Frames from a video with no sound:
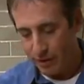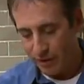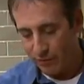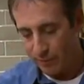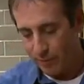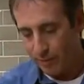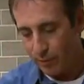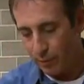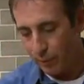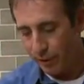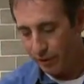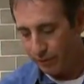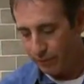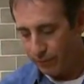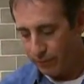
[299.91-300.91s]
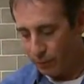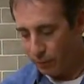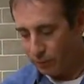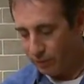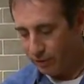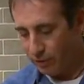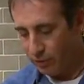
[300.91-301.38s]
and remember, we're going to
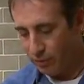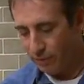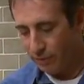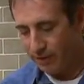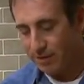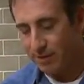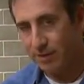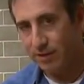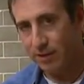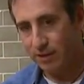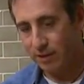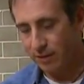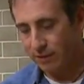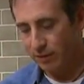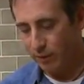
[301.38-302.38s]
fold it over and seal it,